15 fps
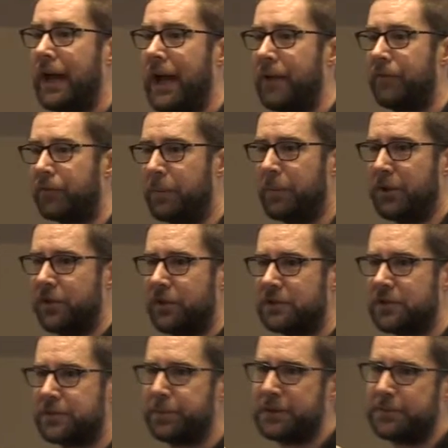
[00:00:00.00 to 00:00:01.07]
And from a
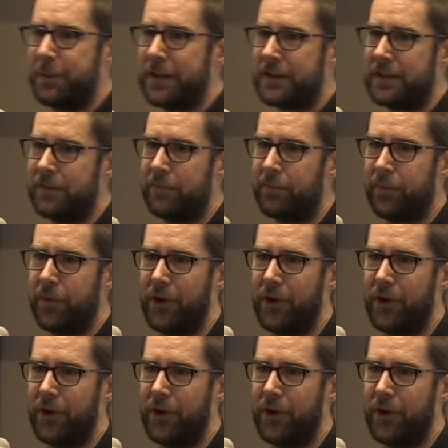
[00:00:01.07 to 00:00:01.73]
user's perspective,